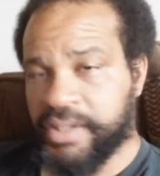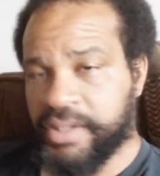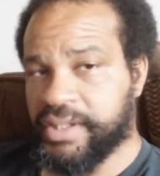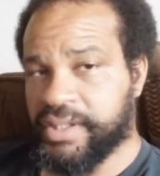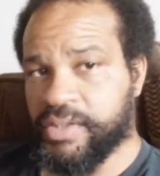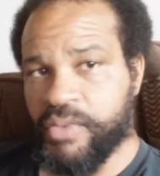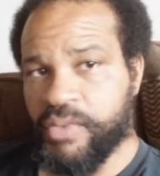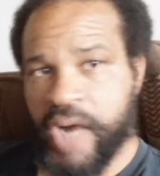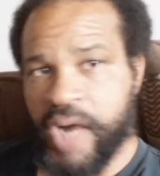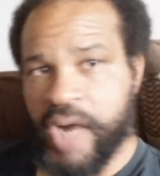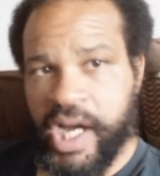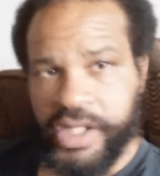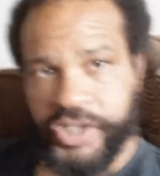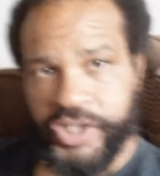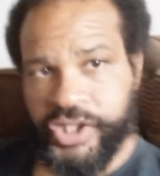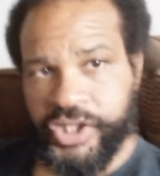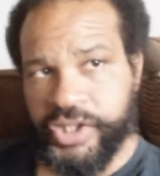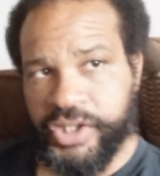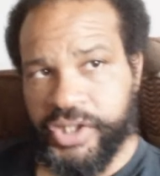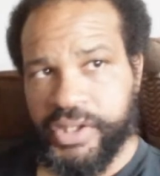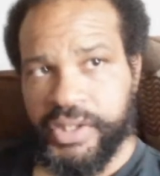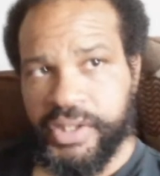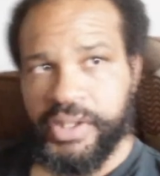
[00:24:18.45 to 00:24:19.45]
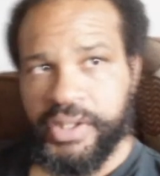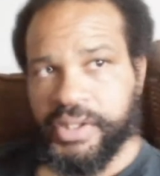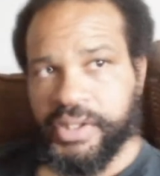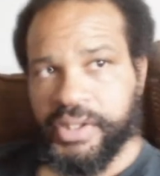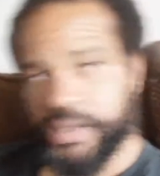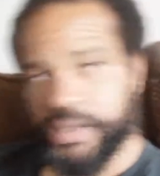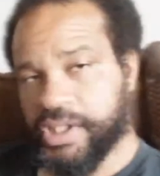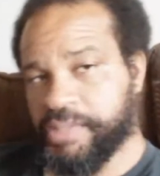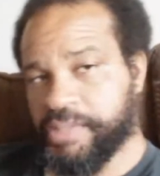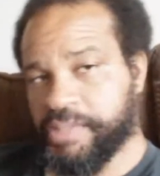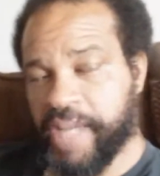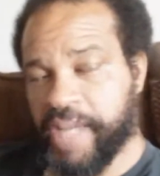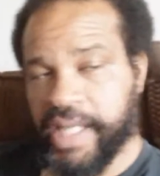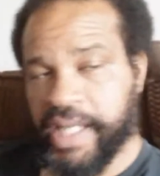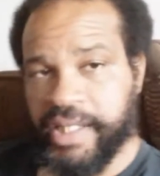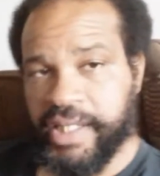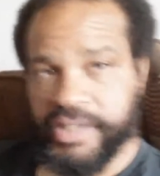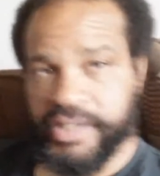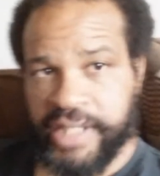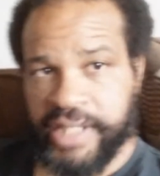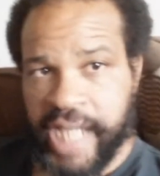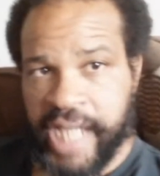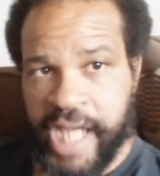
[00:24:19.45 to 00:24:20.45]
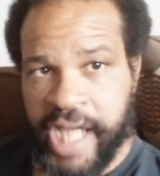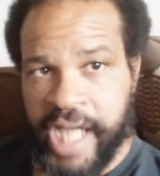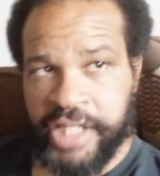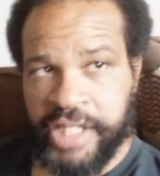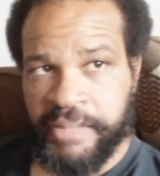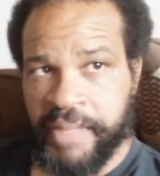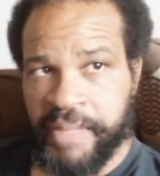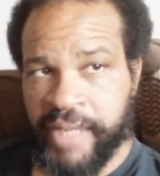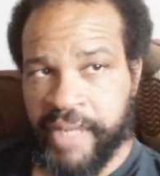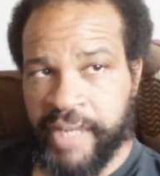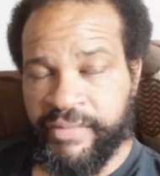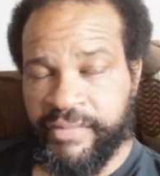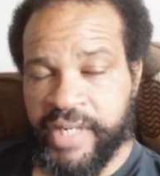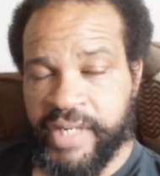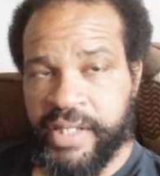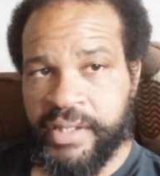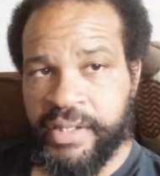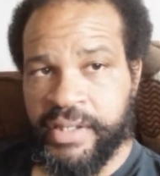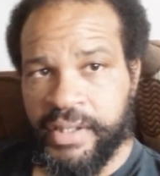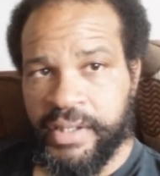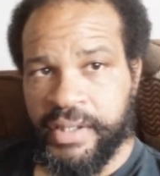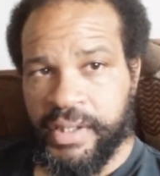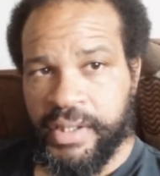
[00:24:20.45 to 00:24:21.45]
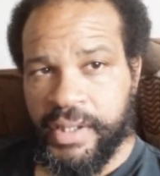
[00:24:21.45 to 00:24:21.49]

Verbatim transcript: to watch because Pacquiao's an action-packed fighter.